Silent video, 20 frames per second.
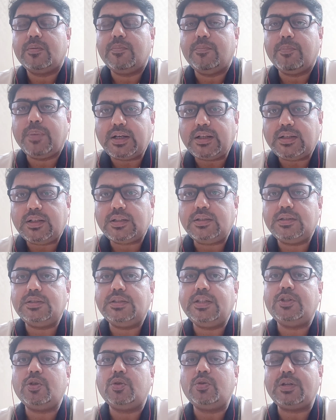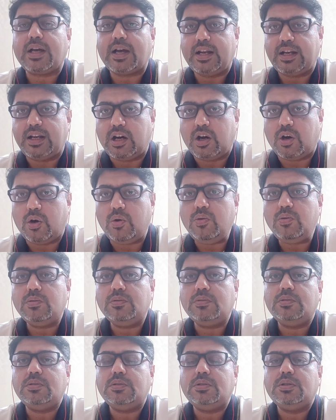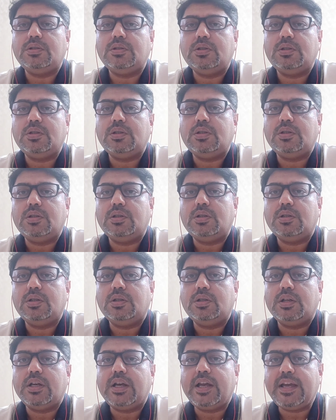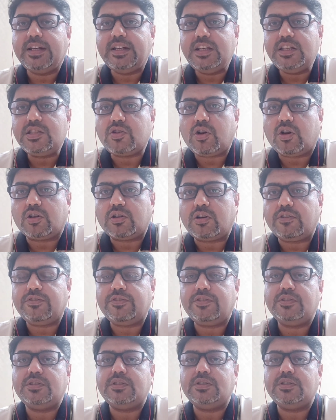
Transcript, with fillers: but they don't allow any sort of